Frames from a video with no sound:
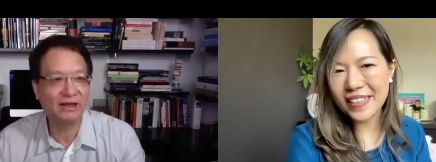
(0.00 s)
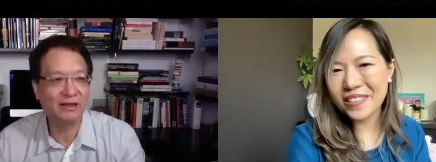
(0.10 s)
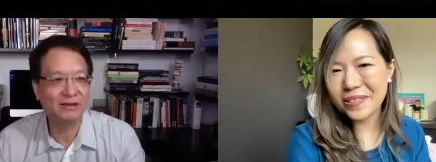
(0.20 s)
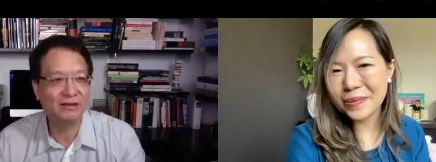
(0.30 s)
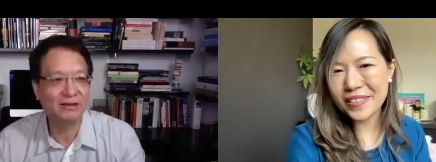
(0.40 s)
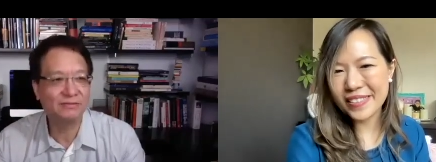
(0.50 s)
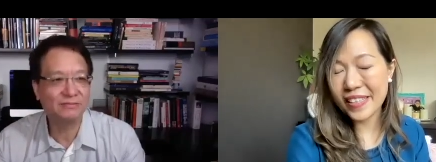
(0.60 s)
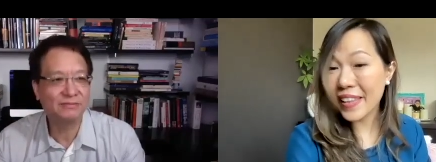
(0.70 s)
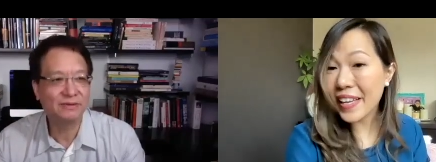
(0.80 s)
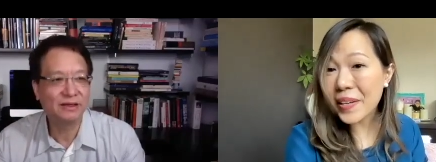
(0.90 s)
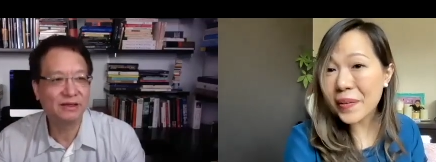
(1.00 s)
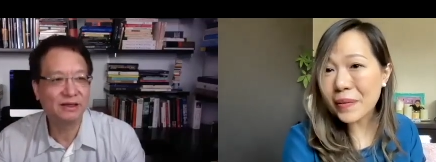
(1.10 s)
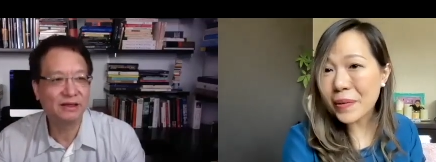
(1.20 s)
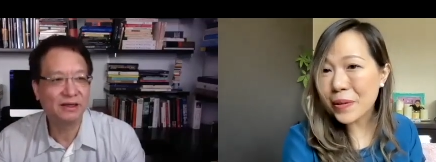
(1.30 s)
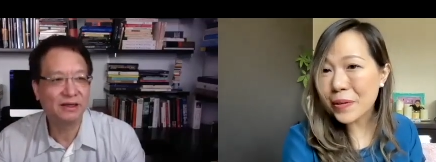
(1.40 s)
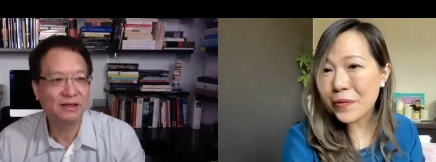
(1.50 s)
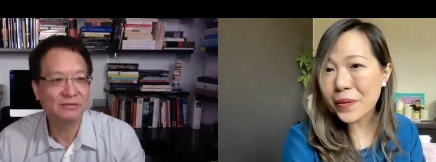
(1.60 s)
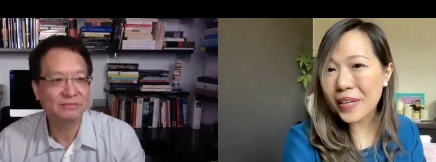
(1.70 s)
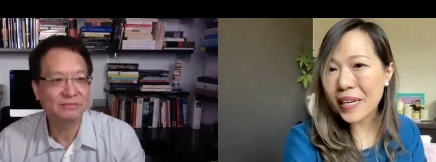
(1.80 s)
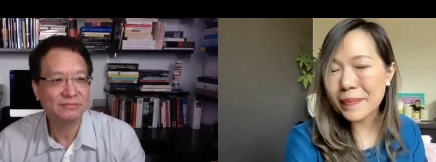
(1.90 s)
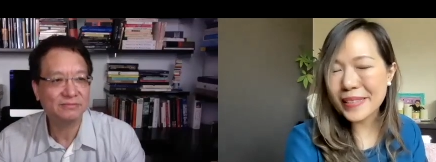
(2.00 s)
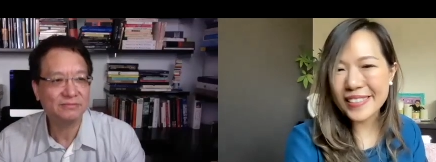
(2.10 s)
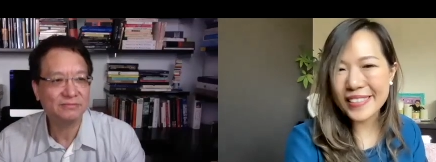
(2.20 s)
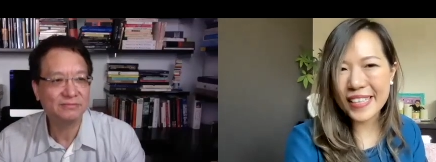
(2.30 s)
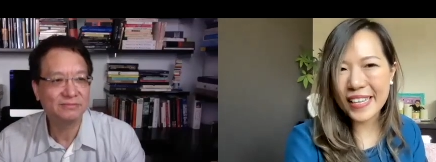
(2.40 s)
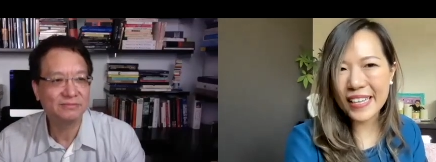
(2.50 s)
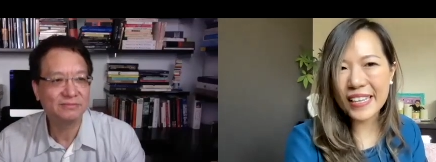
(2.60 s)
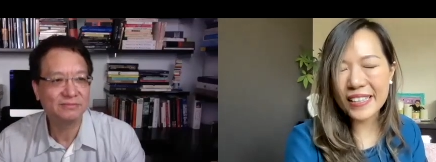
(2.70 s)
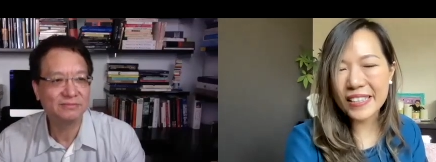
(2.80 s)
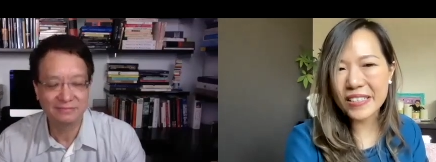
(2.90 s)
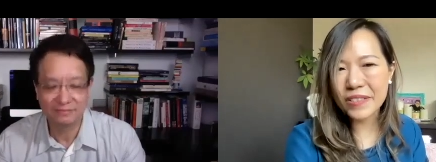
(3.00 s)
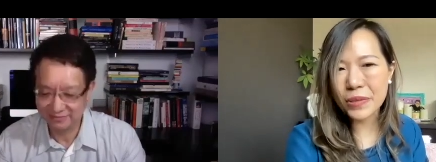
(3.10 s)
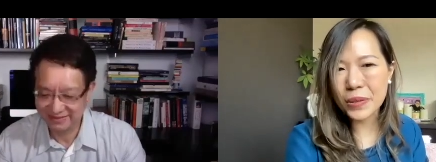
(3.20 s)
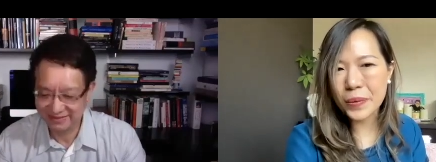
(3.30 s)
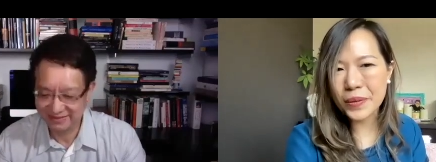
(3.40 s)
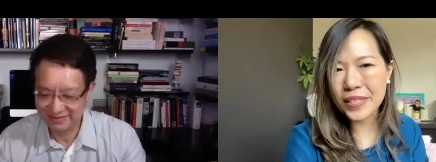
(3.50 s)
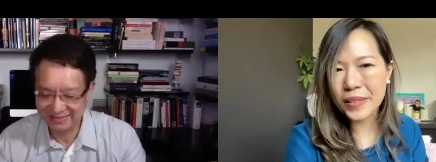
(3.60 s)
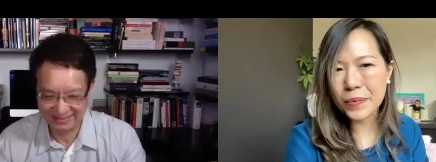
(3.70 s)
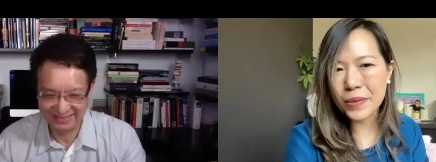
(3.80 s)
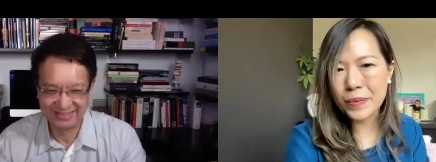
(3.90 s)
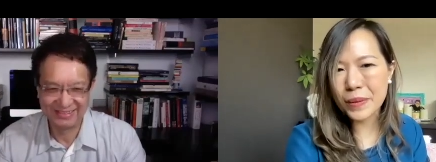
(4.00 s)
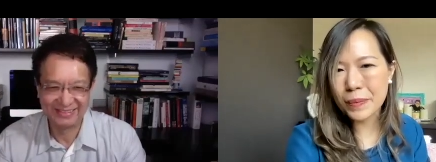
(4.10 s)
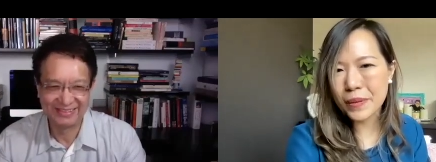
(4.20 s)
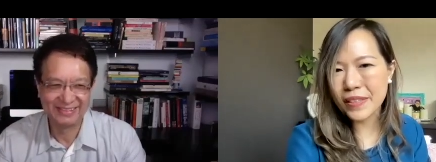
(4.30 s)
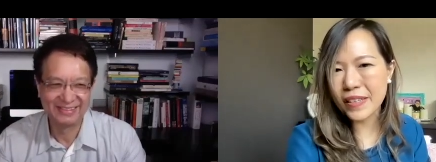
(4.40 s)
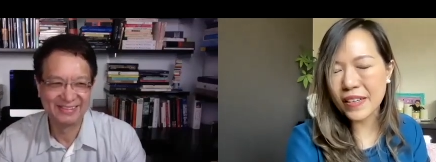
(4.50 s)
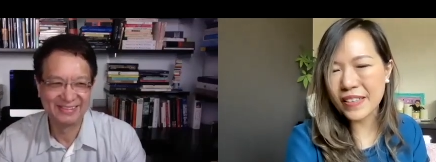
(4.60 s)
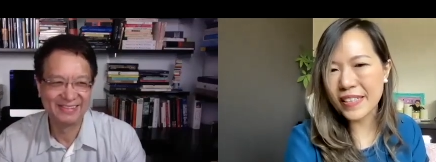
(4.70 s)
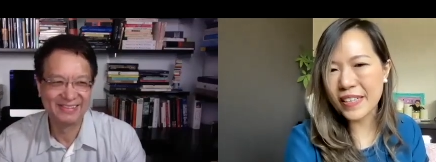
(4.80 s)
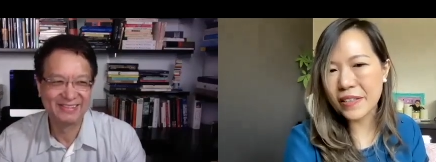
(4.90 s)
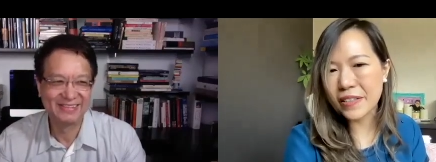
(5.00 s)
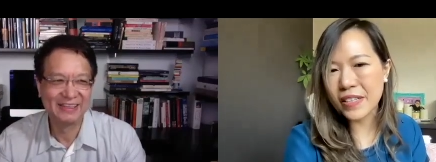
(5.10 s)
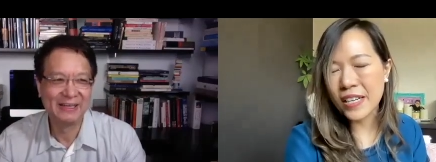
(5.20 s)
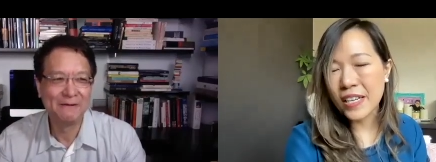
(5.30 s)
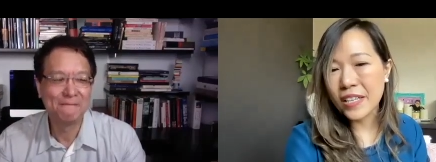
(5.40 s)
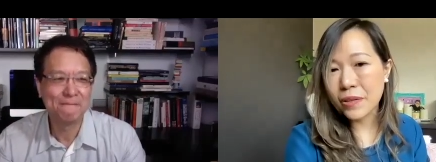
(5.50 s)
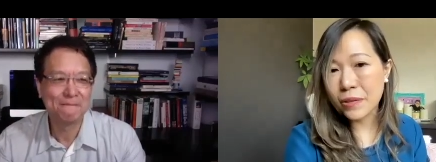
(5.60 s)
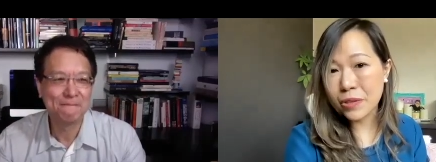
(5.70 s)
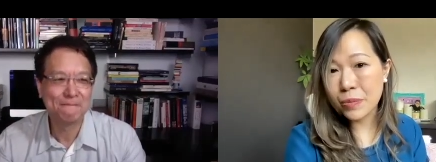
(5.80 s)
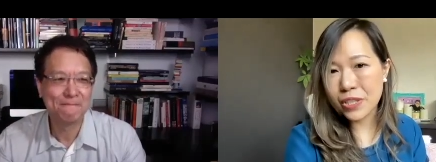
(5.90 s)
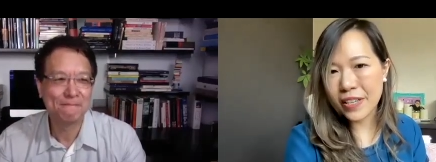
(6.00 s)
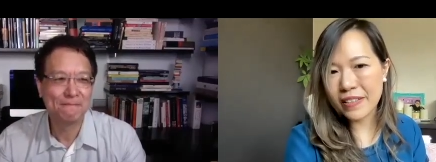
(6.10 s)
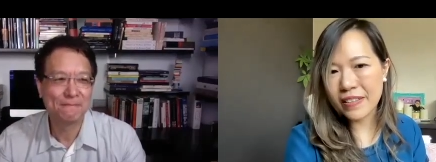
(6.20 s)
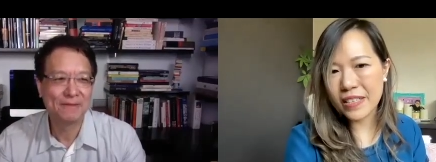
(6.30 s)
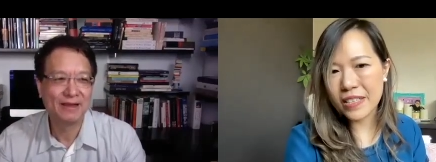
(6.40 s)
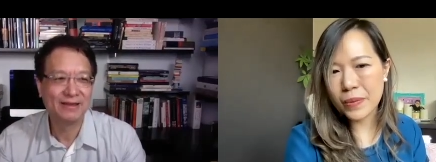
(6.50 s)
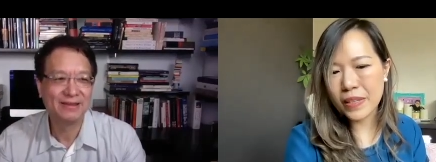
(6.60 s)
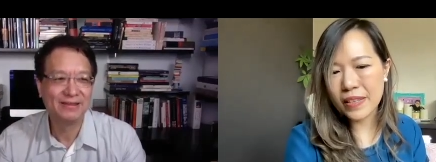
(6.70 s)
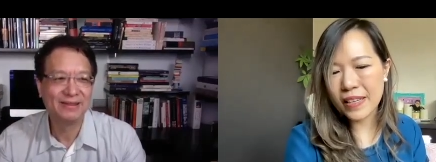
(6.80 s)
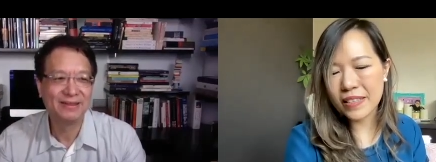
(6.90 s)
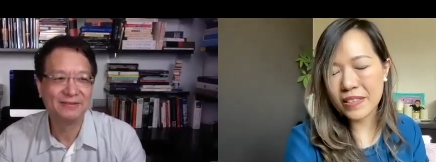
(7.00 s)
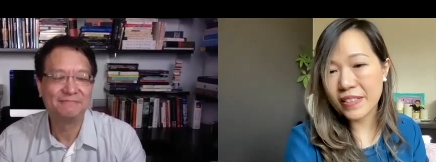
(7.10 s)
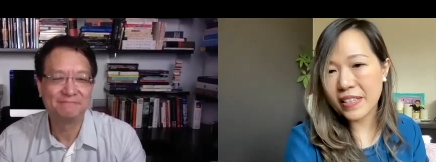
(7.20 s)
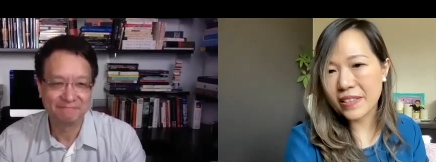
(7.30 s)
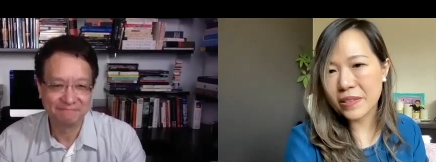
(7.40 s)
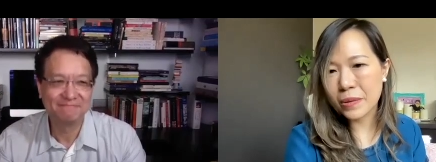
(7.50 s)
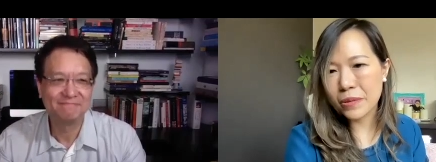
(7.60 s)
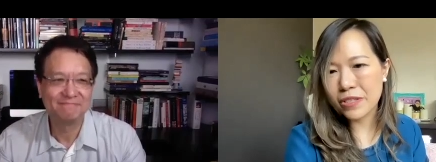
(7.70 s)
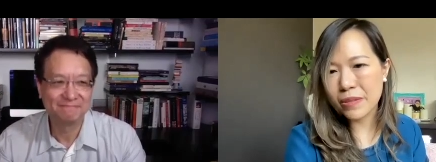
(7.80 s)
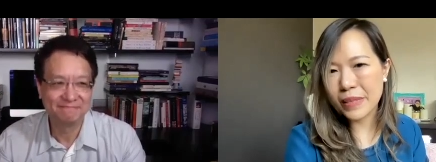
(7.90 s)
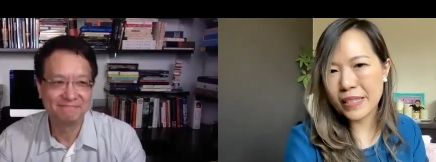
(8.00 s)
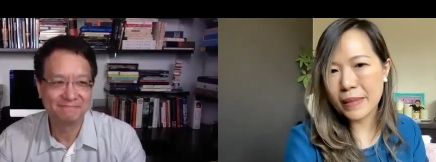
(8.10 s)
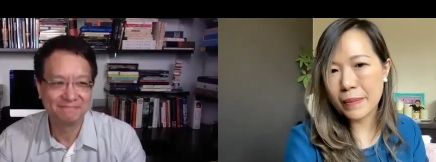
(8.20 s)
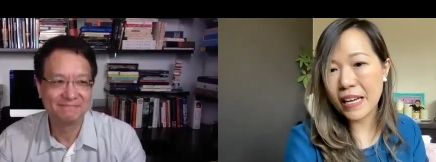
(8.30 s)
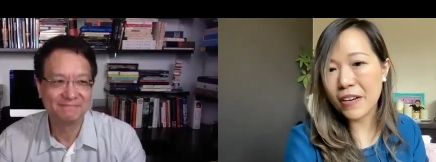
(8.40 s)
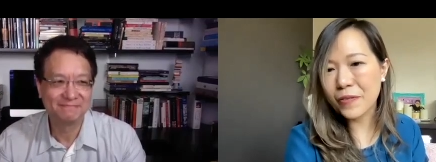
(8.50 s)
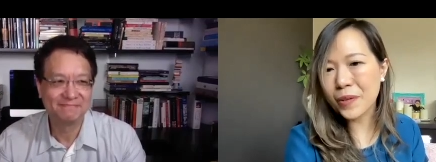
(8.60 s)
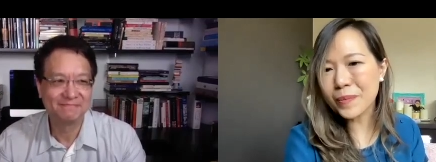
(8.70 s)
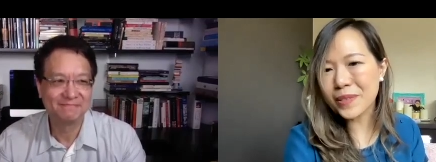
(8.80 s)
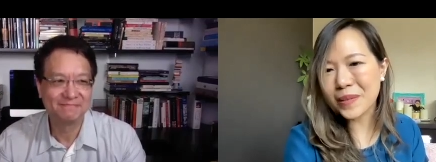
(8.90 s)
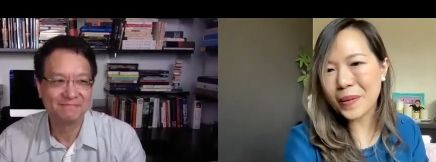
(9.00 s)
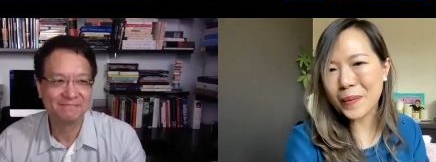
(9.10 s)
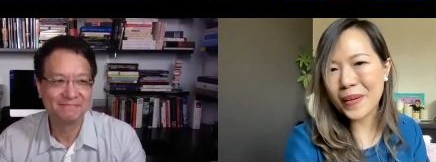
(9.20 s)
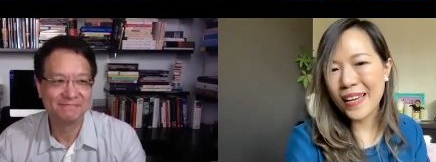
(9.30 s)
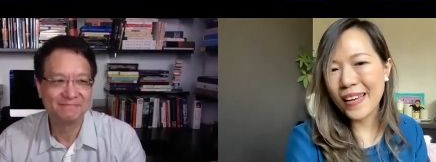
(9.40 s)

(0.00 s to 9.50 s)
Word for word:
Speaker 1: I just want to say thank you everyone for coming today. This recording will be put on our YouTube channel as well as on other social media platforms. So